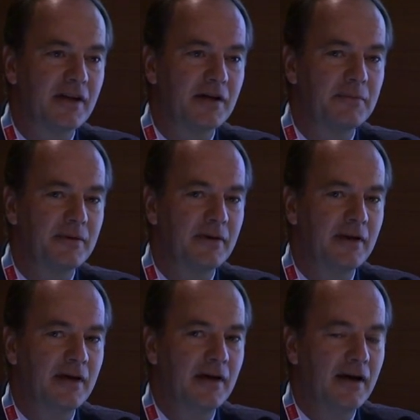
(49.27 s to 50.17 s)
and
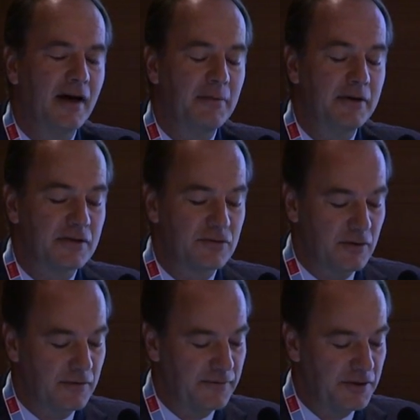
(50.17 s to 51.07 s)
I'm here to
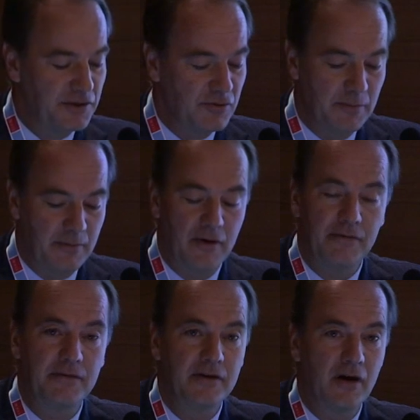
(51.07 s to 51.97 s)
convince you
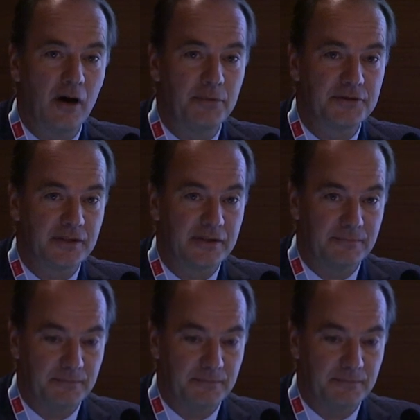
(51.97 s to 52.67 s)
of the opposite.